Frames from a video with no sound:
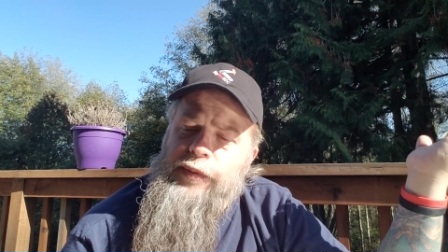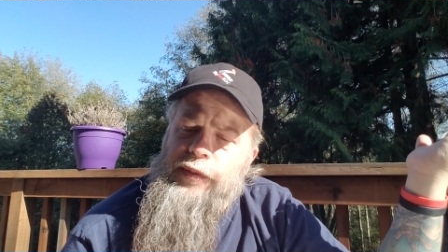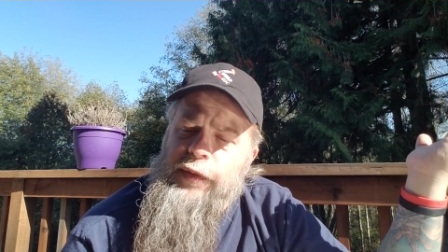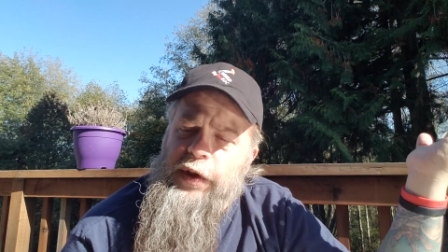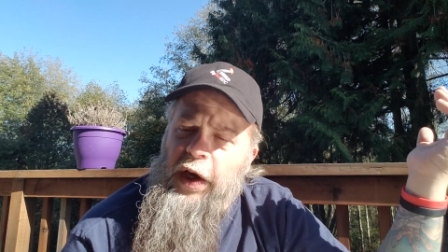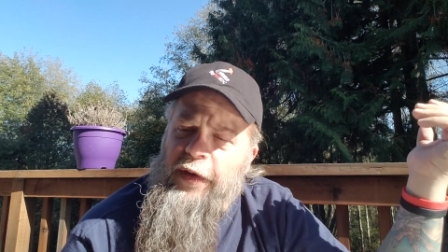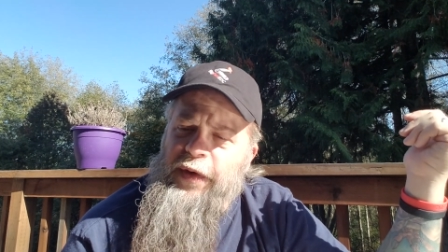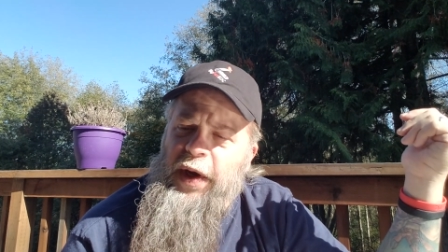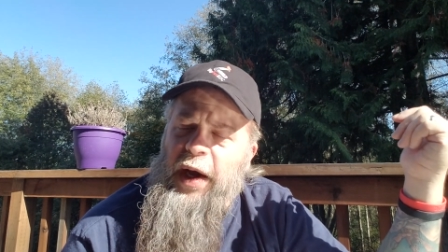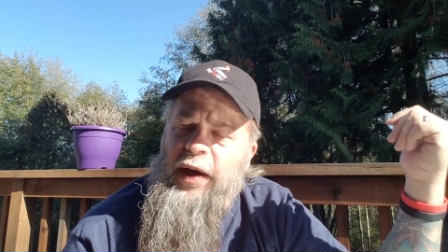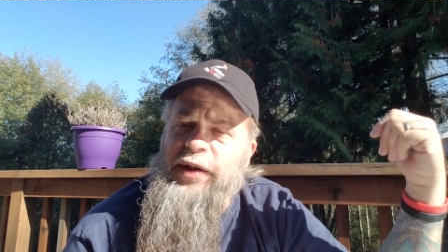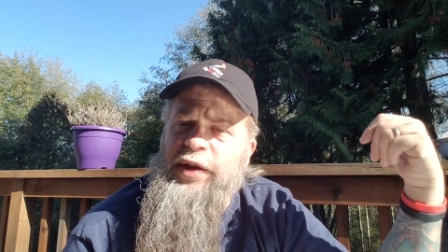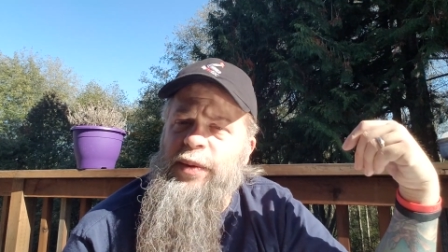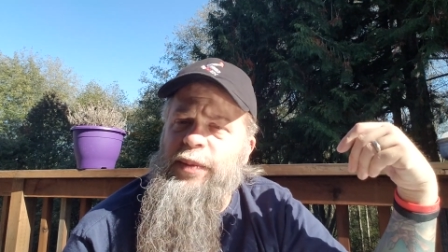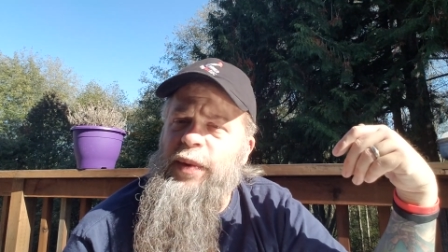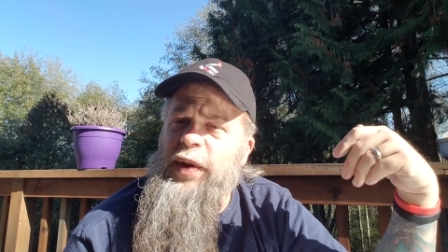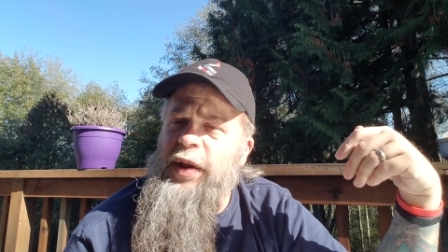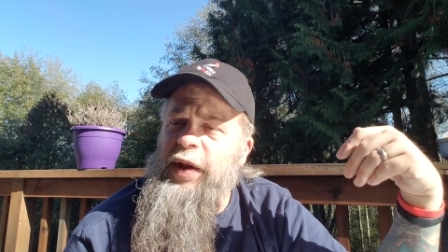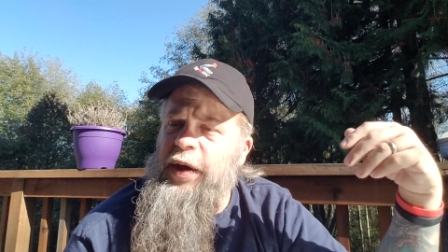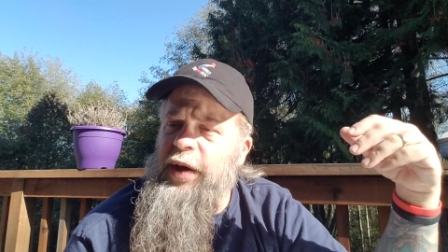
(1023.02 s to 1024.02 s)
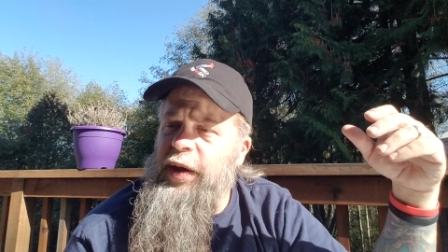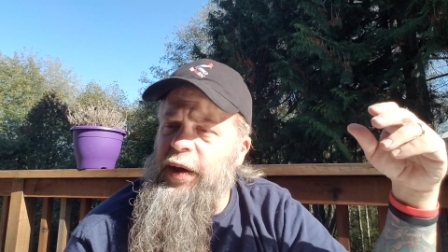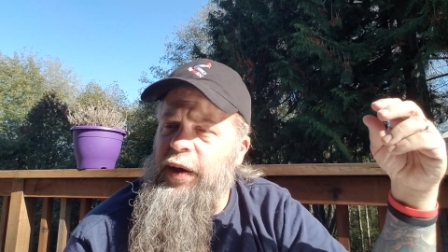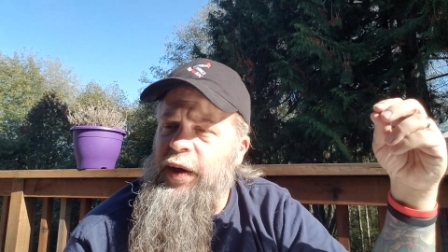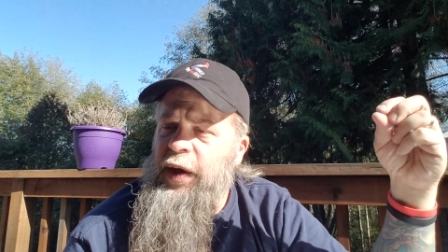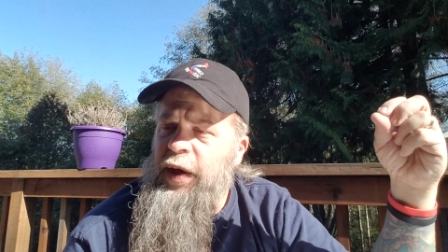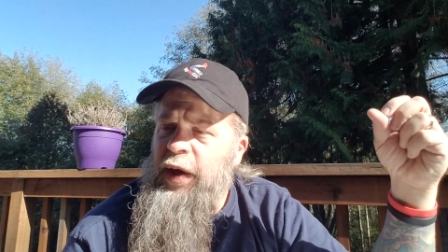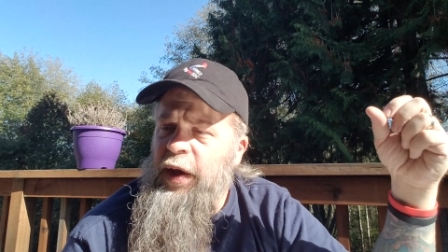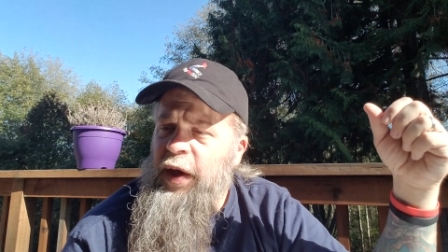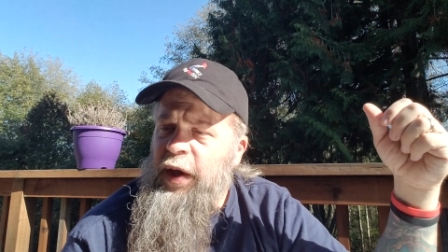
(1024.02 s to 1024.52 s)
I've got some of the,
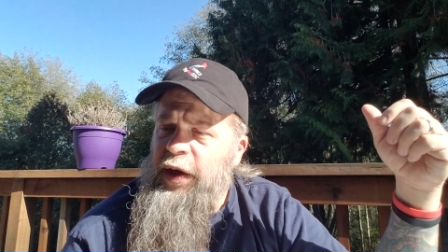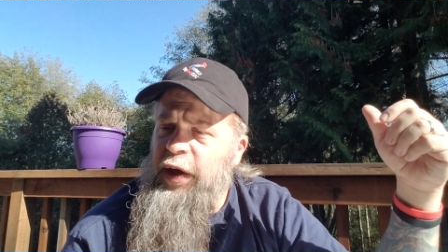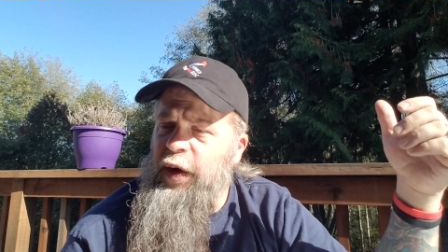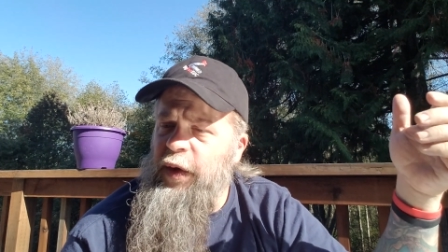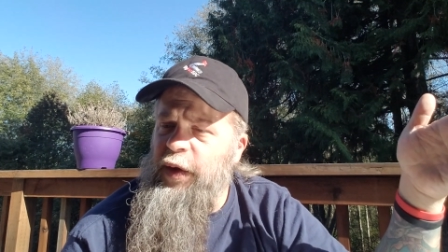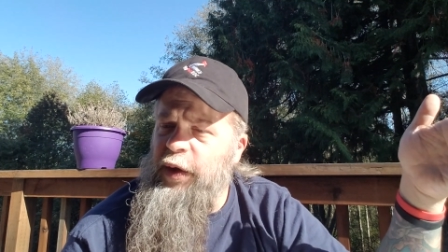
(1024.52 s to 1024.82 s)
you know,